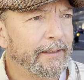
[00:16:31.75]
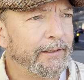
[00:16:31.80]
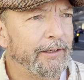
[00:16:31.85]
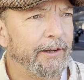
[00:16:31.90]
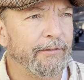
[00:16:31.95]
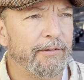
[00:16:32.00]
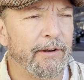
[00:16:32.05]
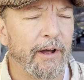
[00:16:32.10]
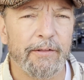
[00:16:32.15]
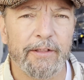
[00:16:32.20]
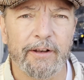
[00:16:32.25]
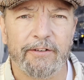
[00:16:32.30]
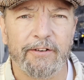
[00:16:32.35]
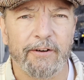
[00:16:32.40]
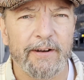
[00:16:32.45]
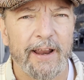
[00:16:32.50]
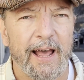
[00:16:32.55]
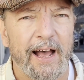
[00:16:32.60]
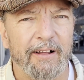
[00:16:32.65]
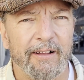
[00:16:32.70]
the
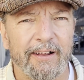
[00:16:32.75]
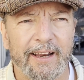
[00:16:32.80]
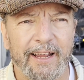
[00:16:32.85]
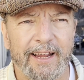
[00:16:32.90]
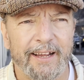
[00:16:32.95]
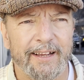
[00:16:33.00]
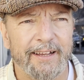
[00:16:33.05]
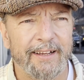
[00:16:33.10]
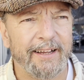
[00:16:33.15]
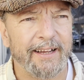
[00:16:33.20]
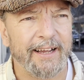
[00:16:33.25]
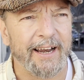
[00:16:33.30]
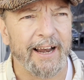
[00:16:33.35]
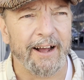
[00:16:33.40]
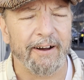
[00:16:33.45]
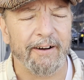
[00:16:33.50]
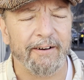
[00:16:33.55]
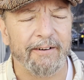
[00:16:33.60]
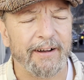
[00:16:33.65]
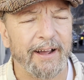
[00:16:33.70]
tonality,
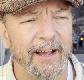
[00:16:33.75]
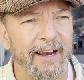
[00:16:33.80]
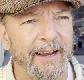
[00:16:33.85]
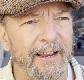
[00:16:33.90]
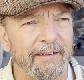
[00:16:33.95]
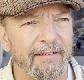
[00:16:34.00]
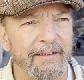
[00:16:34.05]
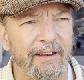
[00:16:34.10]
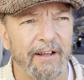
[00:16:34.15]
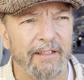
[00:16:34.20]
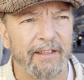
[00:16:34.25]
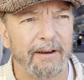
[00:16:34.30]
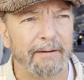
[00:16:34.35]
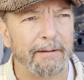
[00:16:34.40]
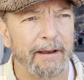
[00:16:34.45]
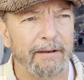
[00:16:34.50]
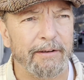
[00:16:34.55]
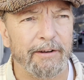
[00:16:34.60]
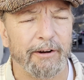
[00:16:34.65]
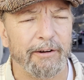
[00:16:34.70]
and another,
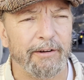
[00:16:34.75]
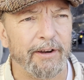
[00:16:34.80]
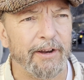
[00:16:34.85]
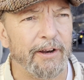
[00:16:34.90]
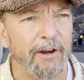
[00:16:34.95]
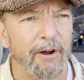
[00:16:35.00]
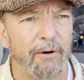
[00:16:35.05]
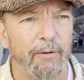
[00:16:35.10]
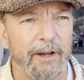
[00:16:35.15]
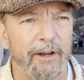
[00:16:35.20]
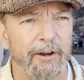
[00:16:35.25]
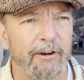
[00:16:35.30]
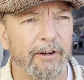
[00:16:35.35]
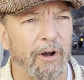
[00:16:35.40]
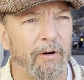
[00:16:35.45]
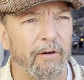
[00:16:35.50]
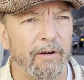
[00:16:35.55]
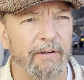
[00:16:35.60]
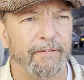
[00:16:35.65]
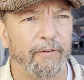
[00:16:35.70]
and you know what you're
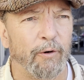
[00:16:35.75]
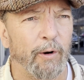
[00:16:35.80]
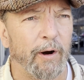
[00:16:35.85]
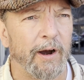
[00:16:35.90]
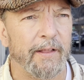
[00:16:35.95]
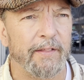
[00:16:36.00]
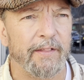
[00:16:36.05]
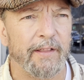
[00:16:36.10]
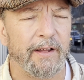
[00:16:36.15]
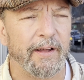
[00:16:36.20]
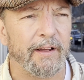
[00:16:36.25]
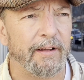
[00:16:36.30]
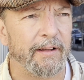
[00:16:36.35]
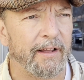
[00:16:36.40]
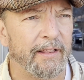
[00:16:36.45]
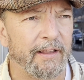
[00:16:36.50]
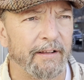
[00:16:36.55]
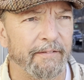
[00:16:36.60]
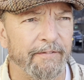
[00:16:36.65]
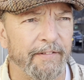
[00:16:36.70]
going for, and
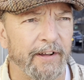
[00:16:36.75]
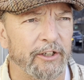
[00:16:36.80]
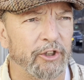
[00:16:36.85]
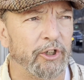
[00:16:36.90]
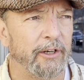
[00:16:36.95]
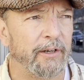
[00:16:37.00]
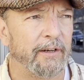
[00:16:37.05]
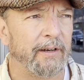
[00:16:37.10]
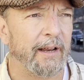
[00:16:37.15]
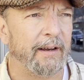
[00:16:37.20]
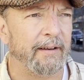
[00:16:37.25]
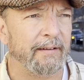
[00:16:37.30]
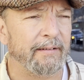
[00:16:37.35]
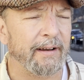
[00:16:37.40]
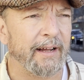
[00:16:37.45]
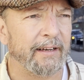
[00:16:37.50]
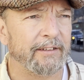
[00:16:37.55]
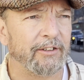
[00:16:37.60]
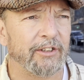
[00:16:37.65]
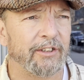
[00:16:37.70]
the vision, and
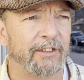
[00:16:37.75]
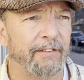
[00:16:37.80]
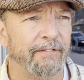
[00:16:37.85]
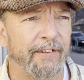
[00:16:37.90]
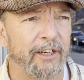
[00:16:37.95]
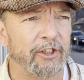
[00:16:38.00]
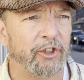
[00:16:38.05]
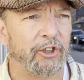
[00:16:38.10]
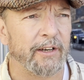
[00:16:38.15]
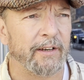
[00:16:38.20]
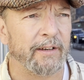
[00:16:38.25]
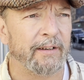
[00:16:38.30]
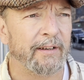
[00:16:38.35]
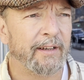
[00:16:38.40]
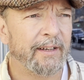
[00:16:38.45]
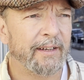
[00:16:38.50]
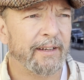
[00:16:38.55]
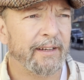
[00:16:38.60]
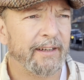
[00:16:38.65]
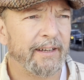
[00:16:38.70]
not just the vision,
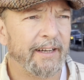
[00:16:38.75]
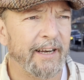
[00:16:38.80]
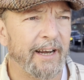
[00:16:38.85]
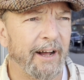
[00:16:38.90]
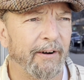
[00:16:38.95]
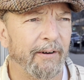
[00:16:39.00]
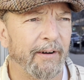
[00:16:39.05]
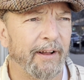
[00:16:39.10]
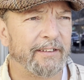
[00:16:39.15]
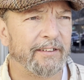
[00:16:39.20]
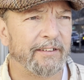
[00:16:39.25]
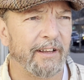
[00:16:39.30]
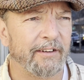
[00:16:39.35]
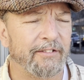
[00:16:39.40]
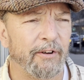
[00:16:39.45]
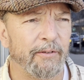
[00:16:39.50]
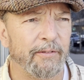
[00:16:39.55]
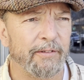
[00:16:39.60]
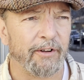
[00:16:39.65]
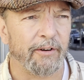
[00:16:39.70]
it's the
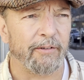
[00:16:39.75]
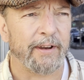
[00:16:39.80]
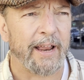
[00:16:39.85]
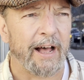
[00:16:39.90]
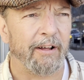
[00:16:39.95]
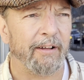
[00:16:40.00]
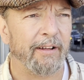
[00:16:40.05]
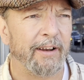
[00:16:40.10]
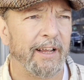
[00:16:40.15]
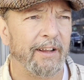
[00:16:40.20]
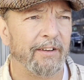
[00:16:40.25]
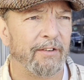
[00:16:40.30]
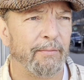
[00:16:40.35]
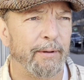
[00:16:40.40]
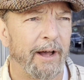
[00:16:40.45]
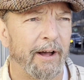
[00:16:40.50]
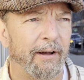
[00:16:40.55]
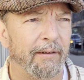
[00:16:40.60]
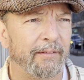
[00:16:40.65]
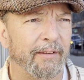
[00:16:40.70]
tonality is
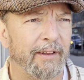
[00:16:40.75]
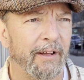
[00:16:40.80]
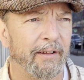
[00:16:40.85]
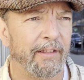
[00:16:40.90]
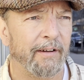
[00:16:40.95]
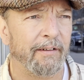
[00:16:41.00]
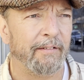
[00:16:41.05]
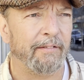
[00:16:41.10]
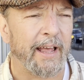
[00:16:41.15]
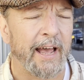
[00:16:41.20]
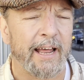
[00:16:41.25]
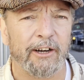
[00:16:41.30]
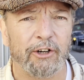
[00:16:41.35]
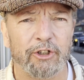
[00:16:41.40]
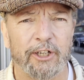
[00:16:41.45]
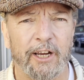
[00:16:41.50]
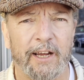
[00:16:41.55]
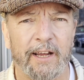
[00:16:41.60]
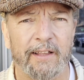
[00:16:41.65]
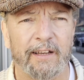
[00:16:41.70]
about, the
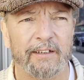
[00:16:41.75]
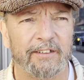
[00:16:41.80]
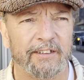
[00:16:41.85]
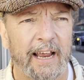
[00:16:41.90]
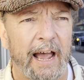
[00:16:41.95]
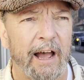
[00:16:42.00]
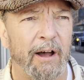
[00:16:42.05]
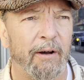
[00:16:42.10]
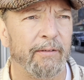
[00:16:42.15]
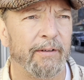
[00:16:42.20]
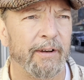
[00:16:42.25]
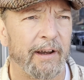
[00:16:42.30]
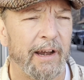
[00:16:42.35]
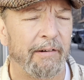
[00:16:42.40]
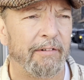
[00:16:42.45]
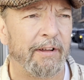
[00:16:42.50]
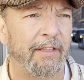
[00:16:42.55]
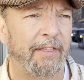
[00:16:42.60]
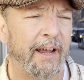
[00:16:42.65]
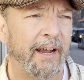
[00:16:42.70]
energy and the sound and
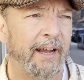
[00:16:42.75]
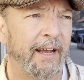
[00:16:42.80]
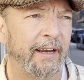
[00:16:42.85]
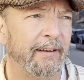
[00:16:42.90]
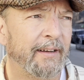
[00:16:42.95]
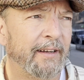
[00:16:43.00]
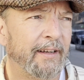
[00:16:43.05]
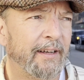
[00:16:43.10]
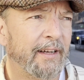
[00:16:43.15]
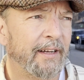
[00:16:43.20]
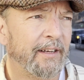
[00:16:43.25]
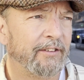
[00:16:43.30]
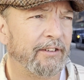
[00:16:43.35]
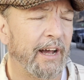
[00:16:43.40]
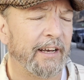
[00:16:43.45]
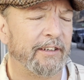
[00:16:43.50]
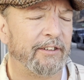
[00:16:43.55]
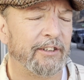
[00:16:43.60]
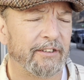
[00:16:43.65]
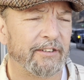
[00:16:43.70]
everything. And so
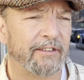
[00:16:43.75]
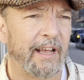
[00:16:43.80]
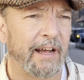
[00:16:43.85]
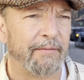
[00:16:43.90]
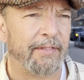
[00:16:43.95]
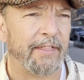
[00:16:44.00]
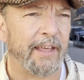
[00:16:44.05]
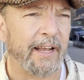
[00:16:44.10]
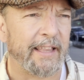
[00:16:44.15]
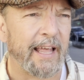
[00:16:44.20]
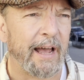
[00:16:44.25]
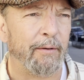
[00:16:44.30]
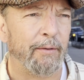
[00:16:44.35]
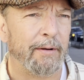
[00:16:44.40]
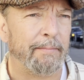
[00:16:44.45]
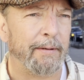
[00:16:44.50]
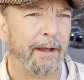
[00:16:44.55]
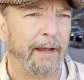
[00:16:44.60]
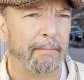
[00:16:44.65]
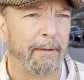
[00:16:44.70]
I think that
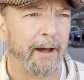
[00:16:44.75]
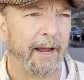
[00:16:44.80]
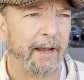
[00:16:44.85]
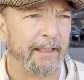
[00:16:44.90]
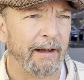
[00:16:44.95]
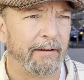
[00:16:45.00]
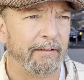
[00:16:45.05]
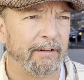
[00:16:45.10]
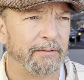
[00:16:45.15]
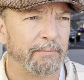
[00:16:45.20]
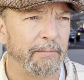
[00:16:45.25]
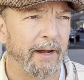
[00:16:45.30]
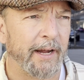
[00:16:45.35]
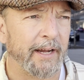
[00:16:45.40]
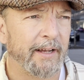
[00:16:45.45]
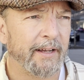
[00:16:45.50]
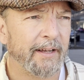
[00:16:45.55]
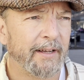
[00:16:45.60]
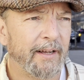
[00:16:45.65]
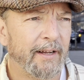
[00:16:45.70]
was
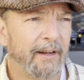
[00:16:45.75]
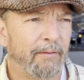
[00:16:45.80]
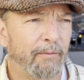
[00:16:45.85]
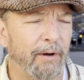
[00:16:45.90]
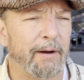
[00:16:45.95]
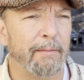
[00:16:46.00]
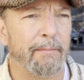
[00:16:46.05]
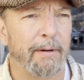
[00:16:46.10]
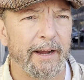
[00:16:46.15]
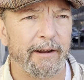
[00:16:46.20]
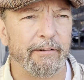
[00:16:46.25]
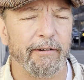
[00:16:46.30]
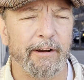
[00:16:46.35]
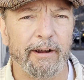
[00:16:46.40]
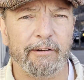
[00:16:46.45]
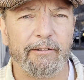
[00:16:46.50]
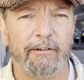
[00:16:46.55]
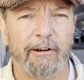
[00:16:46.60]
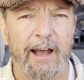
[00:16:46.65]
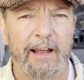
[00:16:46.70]
my, one of my great
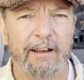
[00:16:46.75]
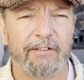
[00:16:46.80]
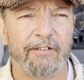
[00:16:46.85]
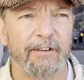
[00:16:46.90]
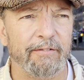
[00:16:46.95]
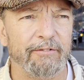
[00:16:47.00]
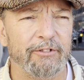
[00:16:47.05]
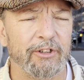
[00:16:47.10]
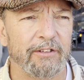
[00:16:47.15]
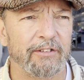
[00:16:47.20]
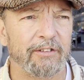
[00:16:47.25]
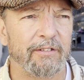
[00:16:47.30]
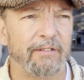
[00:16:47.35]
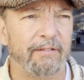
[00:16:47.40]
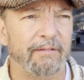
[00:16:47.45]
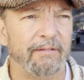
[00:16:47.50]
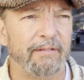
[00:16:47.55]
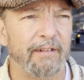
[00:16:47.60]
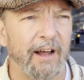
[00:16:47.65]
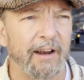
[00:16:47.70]
regrets, or just
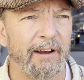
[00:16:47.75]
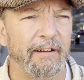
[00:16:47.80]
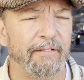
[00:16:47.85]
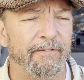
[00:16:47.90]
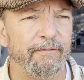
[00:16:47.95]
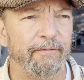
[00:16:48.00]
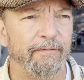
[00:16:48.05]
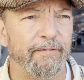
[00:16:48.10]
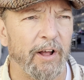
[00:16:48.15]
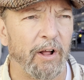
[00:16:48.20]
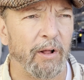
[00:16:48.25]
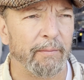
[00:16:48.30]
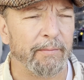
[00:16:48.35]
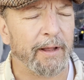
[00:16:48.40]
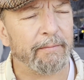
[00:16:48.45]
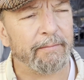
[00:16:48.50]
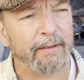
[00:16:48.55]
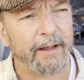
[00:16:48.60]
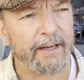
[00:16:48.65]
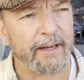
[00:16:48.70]
on a film.
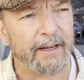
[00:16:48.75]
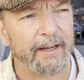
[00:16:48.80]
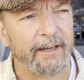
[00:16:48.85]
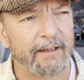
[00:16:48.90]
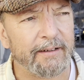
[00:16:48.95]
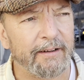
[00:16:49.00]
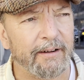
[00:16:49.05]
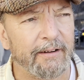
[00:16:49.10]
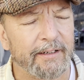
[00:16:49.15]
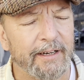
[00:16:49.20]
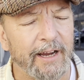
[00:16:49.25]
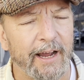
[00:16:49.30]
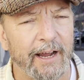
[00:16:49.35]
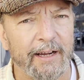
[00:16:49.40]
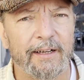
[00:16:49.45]
I'm like, ah, okay,